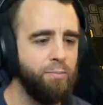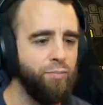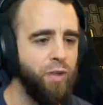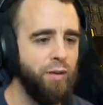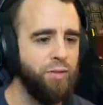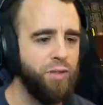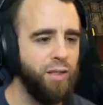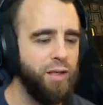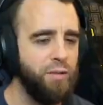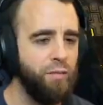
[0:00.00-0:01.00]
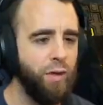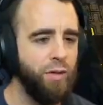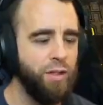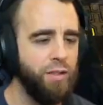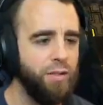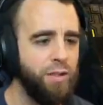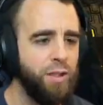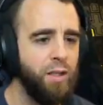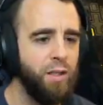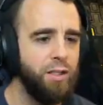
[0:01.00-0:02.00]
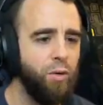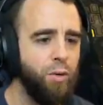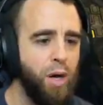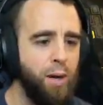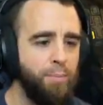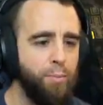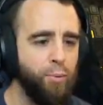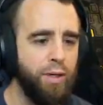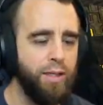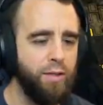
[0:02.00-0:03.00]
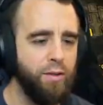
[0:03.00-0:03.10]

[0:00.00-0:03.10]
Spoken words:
Obviously, I got some friendlies. Let's go and pop up right here.